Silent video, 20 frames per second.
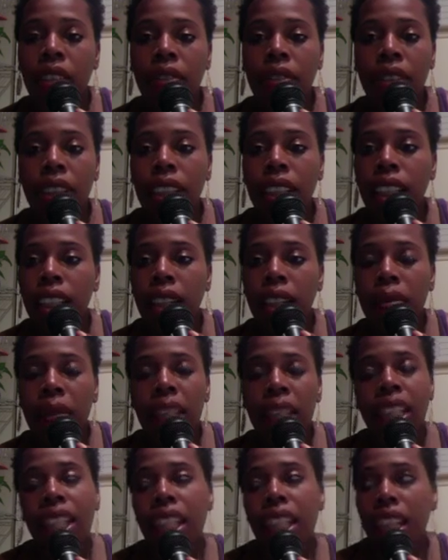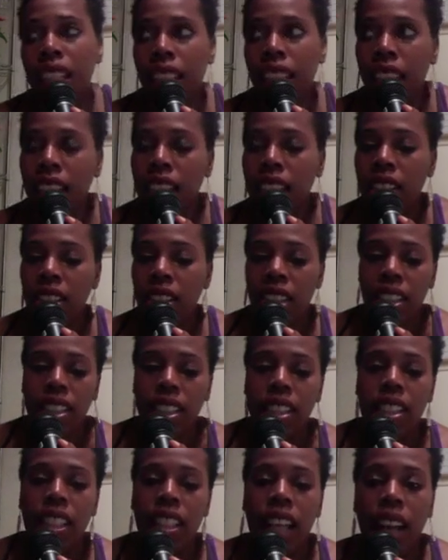for them. And it's just
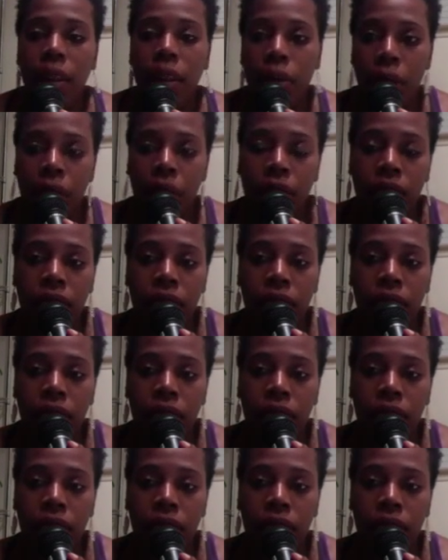not worth it.